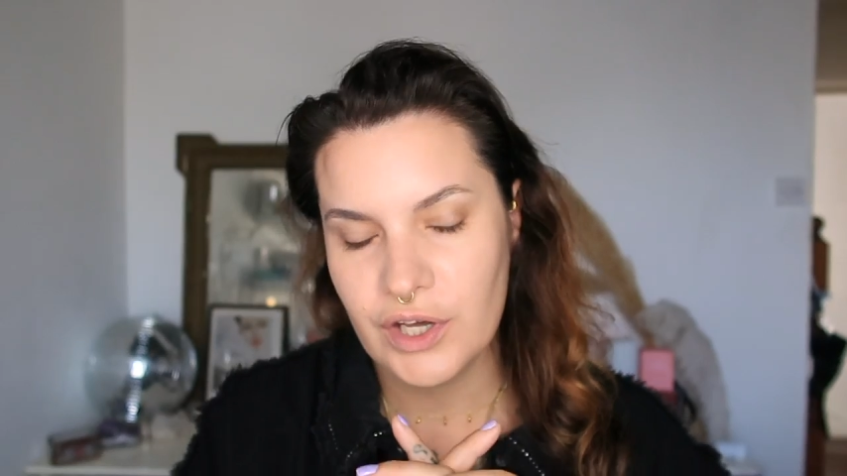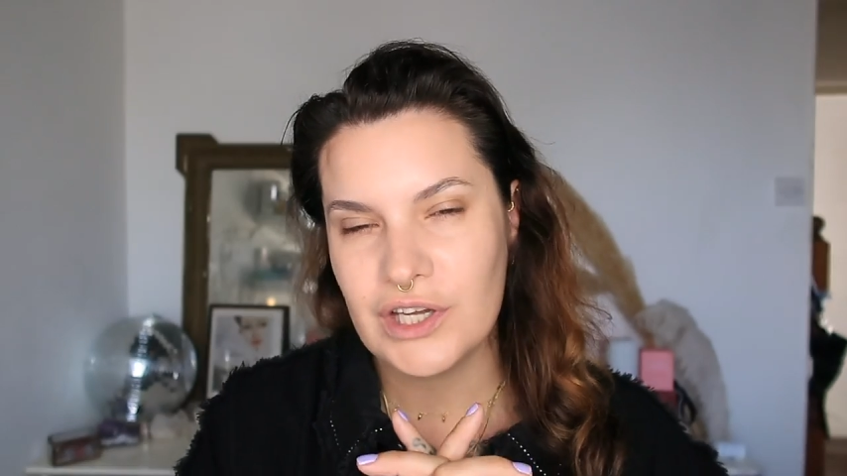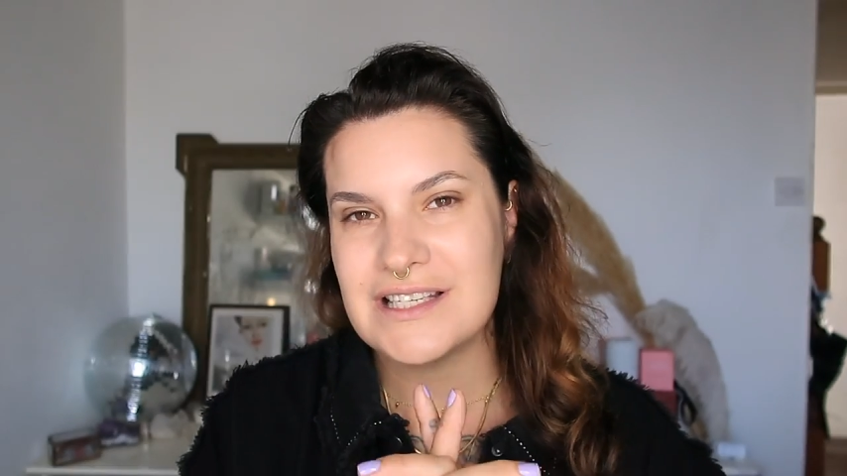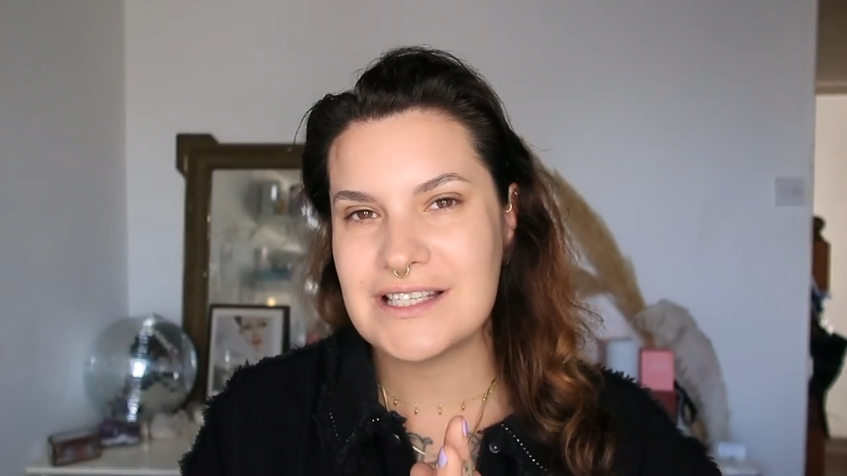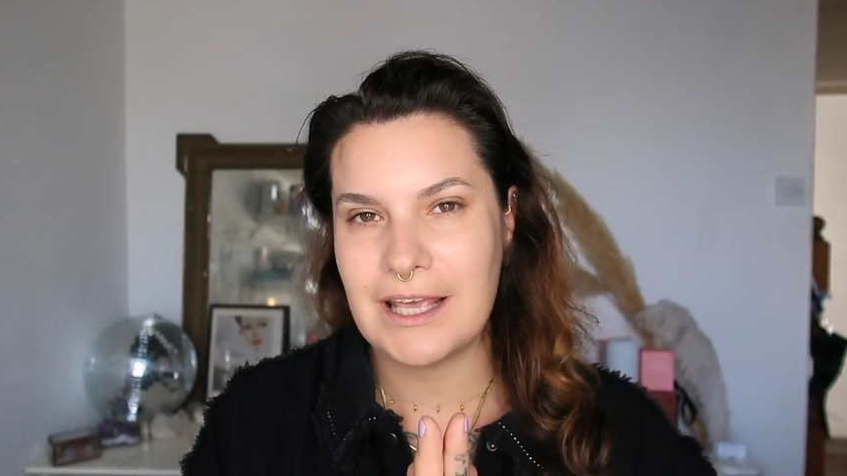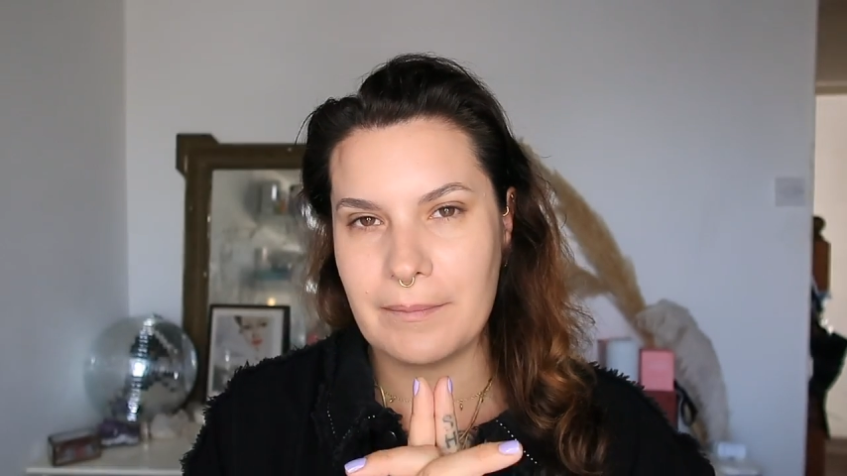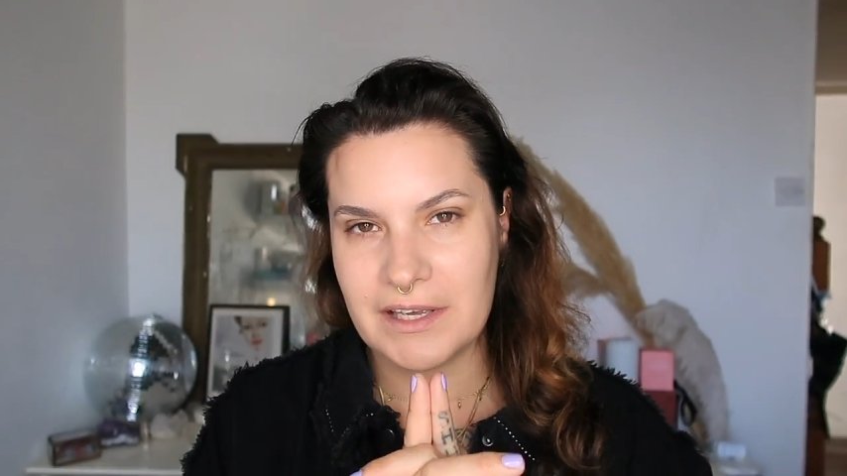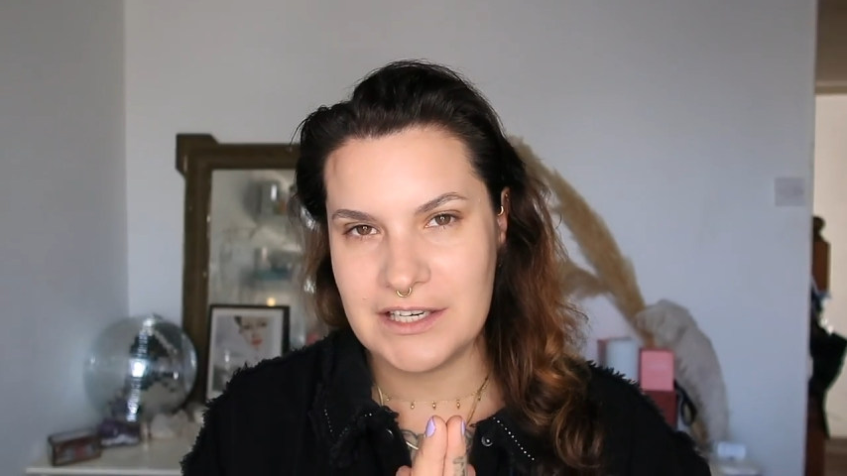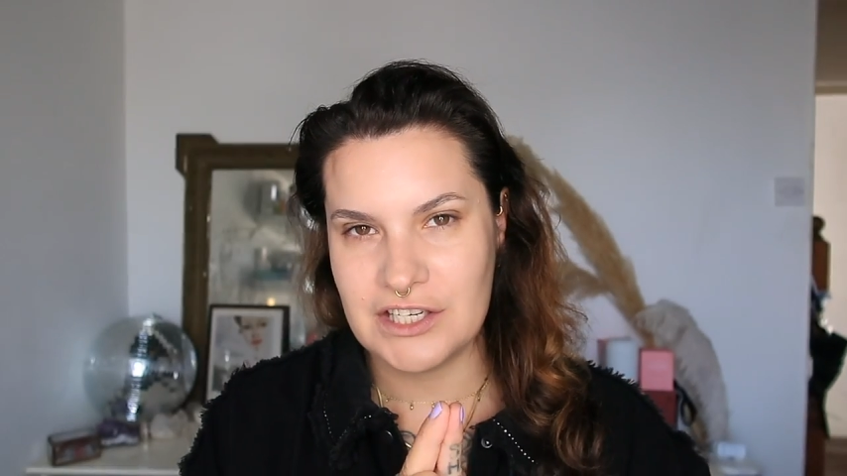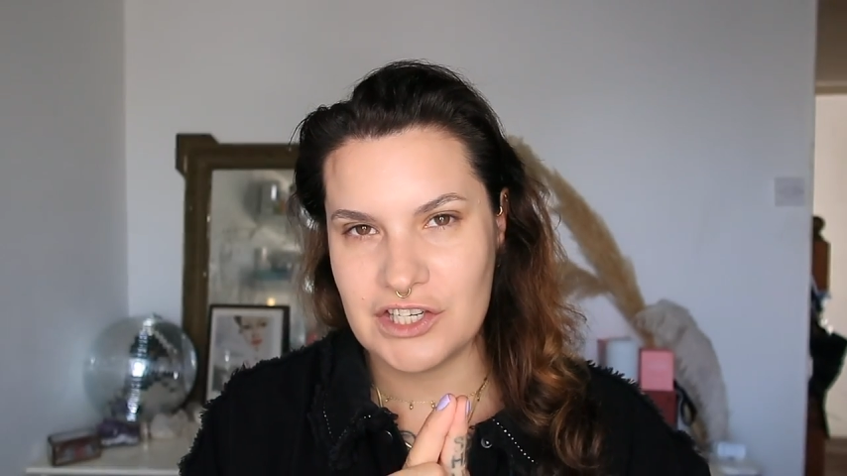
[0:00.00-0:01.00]
skip
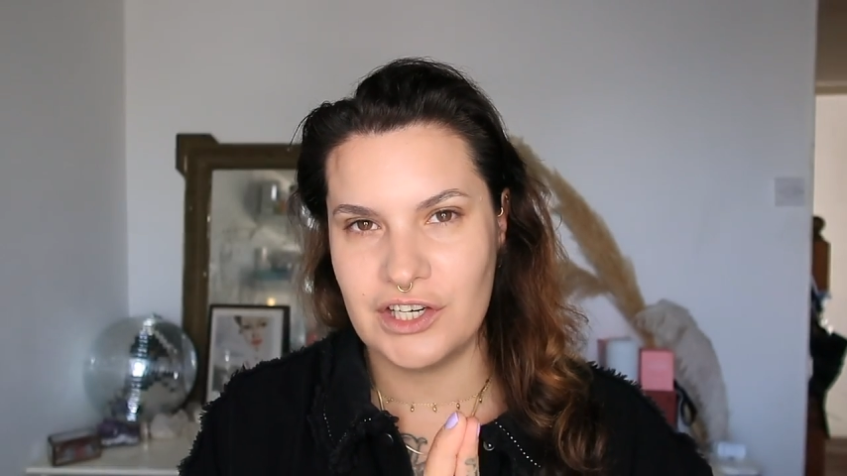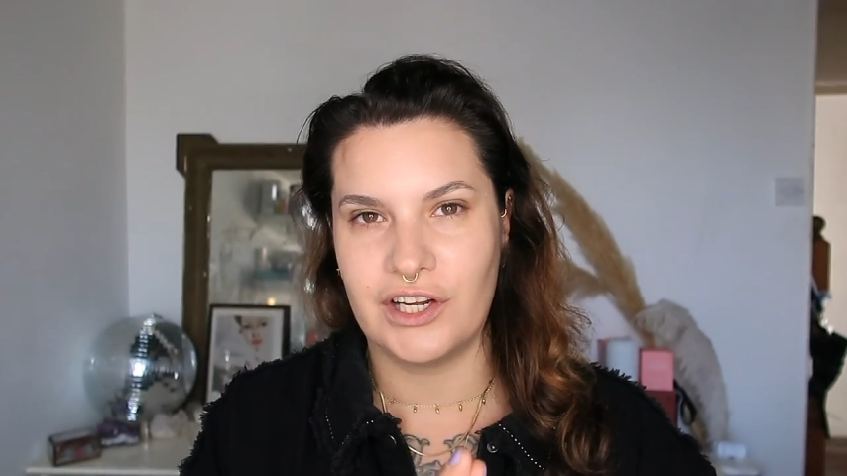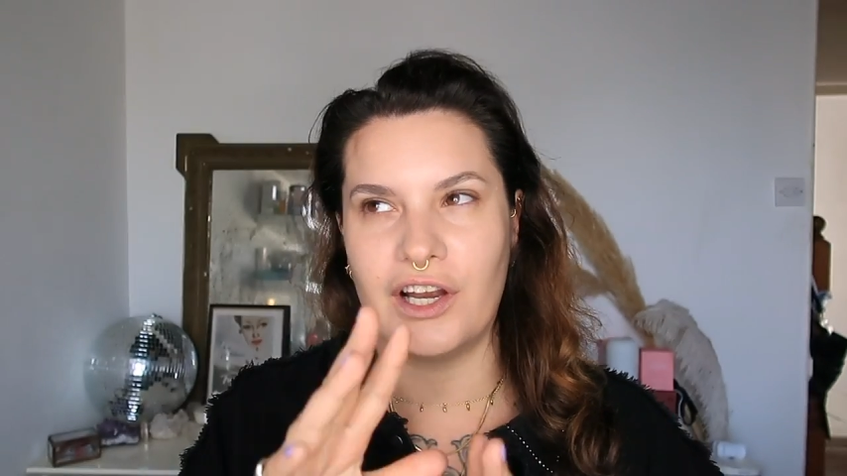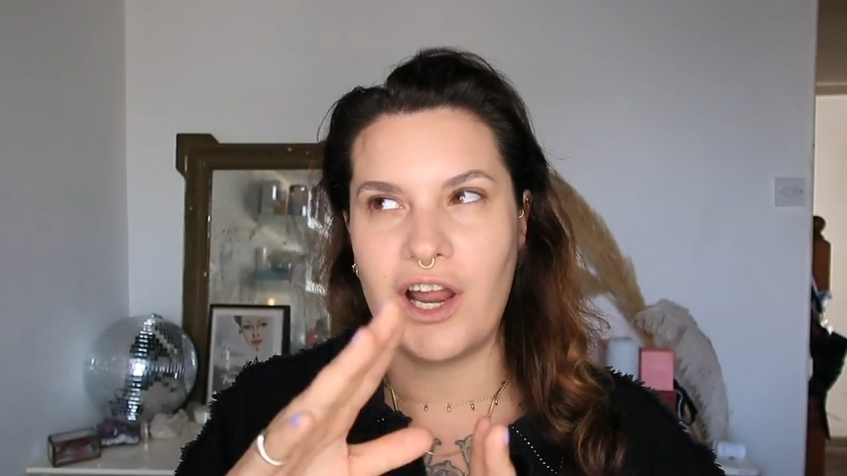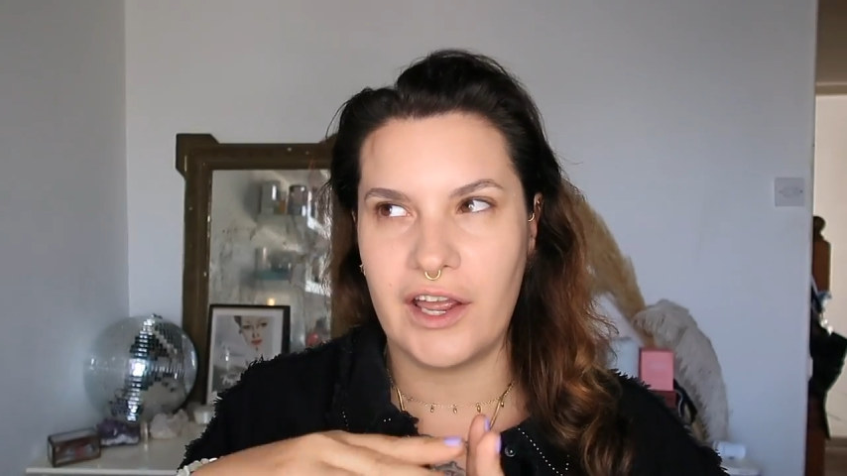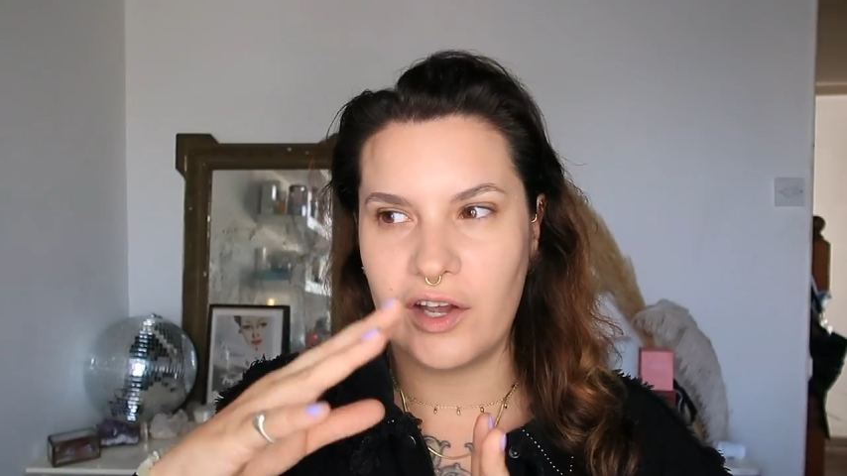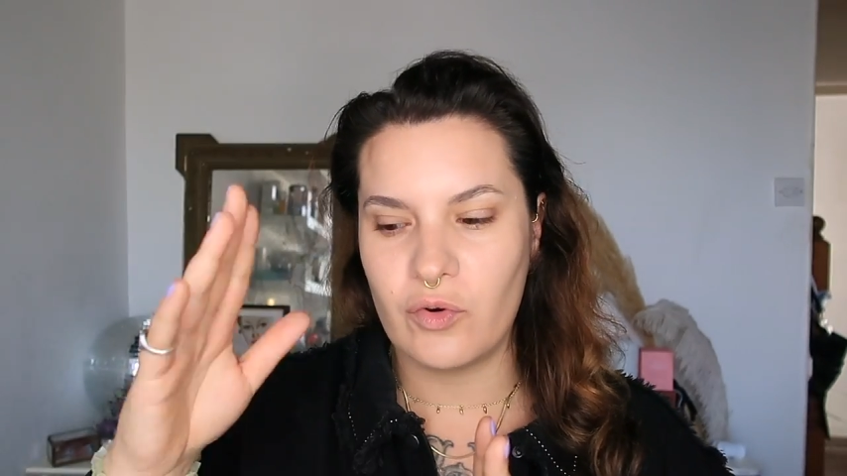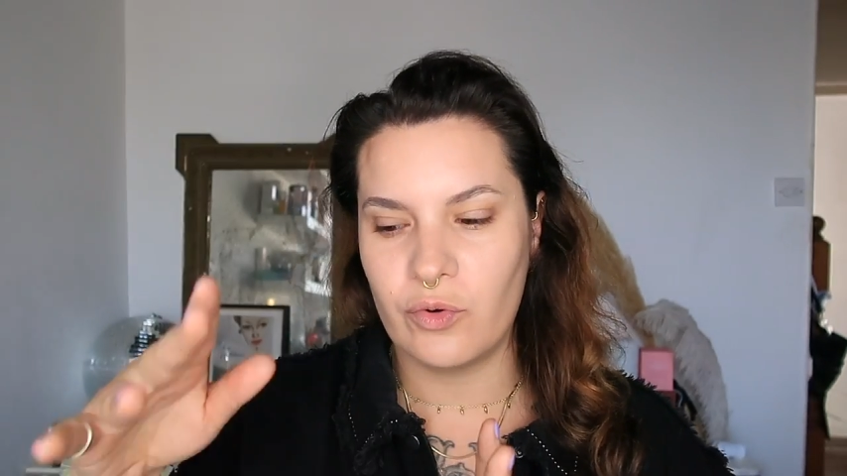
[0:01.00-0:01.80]
conditioner like